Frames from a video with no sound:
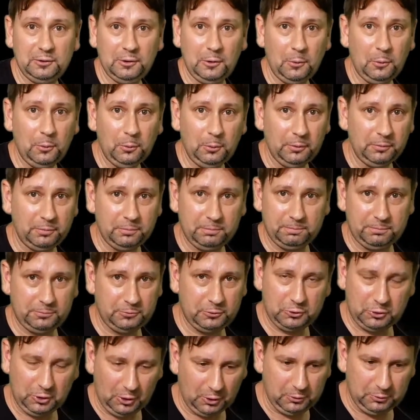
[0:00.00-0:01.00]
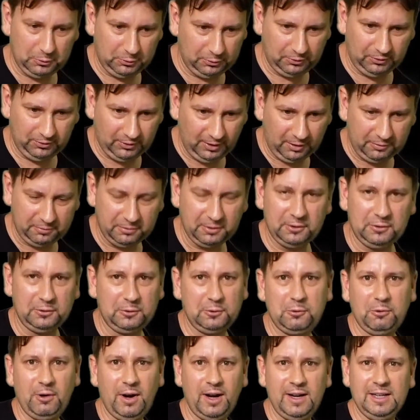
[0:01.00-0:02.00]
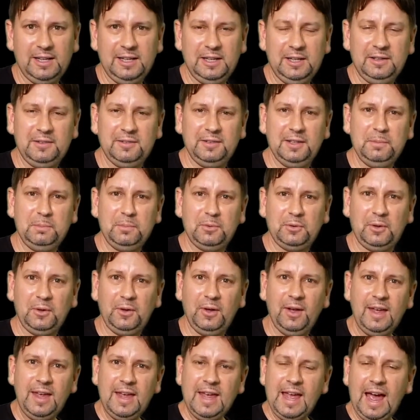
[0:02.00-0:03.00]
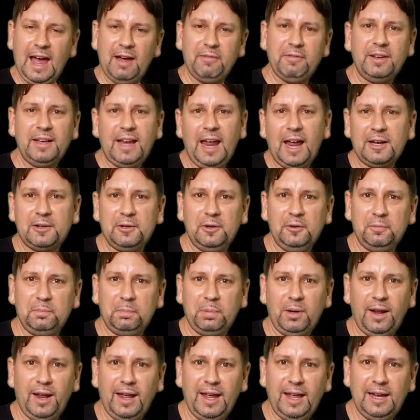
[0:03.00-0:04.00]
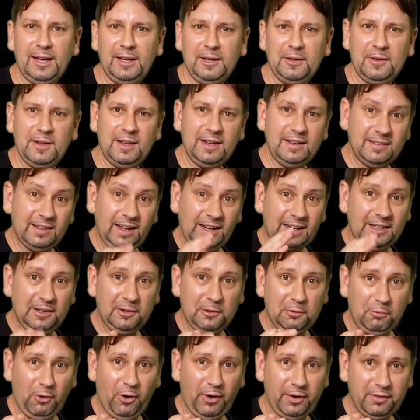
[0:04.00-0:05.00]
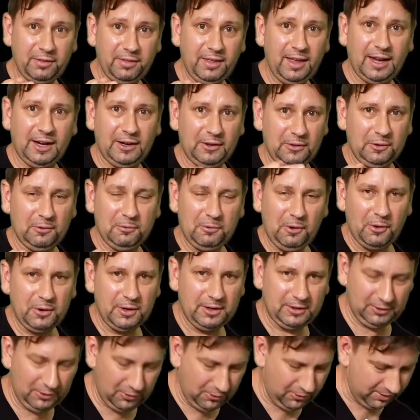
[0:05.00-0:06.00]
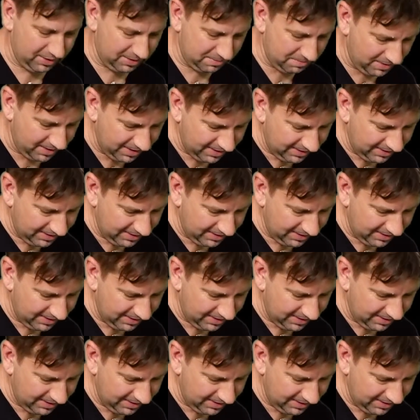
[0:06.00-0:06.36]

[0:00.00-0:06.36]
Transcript: All of Joe's stuff is great. He seems to have a knack of playing exactly the right thing at the right time.